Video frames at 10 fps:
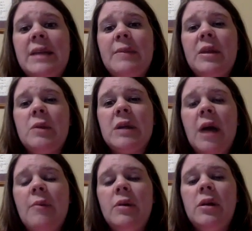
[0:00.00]
I mean, there was a
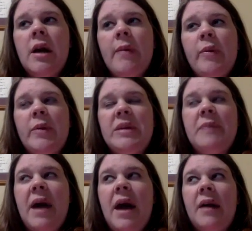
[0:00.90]
couple weeks
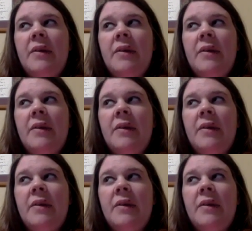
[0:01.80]
back